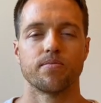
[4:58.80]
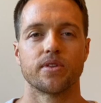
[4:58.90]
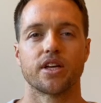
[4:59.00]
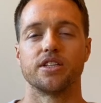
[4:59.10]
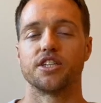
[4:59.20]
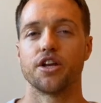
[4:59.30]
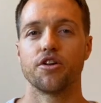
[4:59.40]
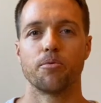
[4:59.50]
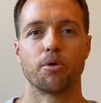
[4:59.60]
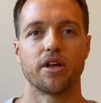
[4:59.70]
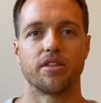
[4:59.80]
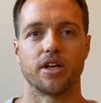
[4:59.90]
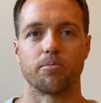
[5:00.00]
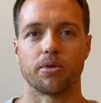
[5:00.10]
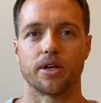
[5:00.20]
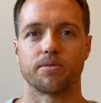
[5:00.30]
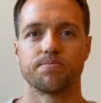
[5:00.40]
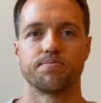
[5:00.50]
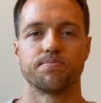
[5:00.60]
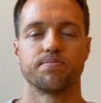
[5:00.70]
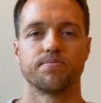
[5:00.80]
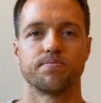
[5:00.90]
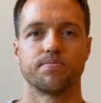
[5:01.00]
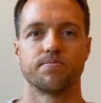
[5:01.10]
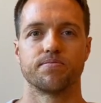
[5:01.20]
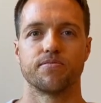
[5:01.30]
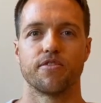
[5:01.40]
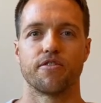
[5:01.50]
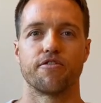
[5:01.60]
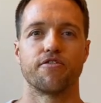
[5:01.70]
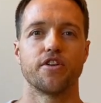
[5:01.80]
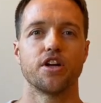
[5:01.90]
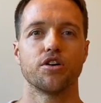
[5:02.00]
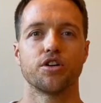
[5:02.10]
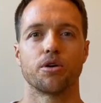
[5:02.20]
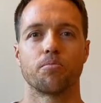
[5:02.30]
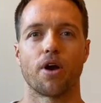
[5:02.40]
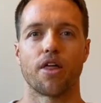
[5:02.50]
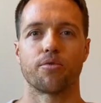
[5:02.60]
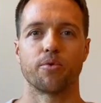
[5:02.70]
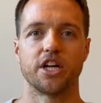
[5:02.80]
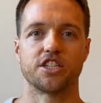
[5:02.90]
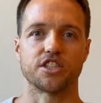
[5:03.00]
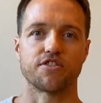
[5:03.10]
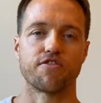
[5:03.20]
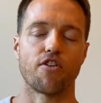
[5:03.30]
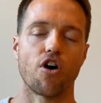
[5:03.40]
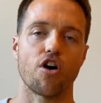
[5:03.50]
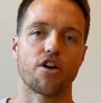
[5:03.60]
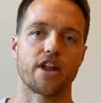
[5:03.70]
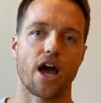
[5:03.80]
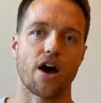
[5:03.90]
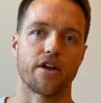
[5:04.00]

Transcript: Continue to breathe deeply. Feel your breath reach as far down